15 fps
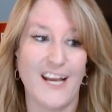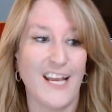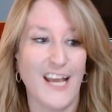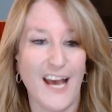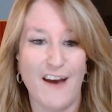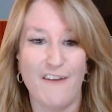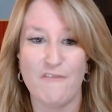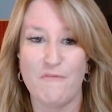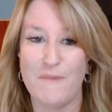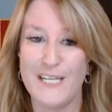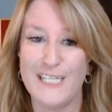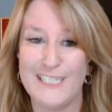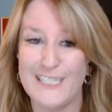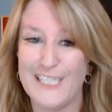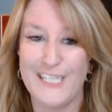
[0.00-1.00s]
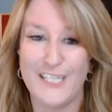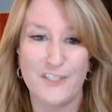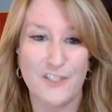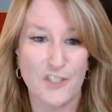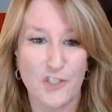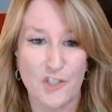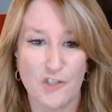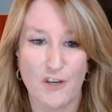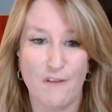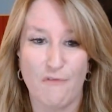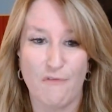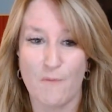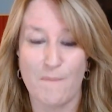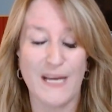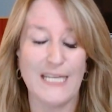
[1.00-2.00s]
I have been in the industry
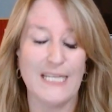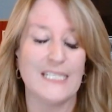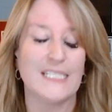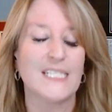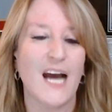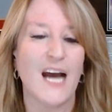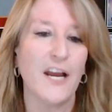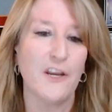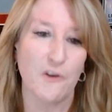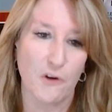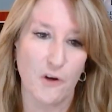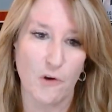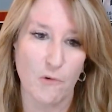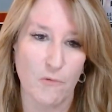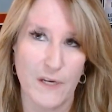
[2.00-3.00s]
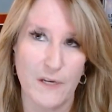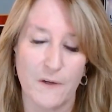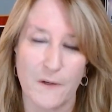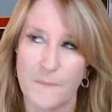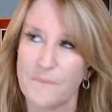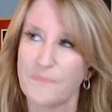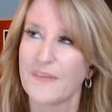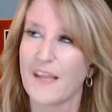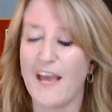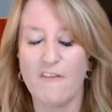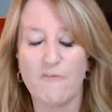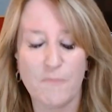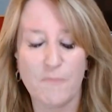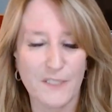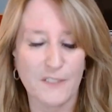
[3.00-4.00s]
for my entire career,
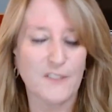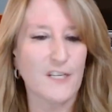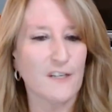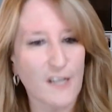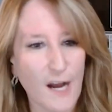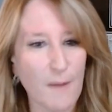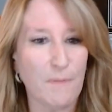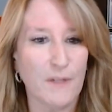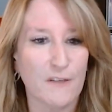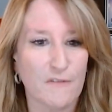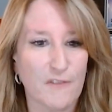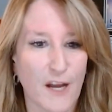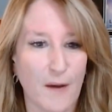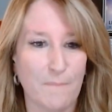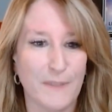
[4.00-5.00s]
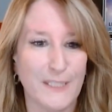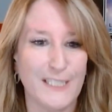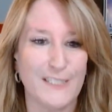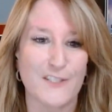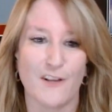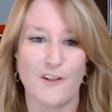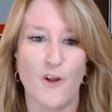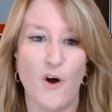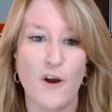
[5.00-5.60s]
have built a couple of companies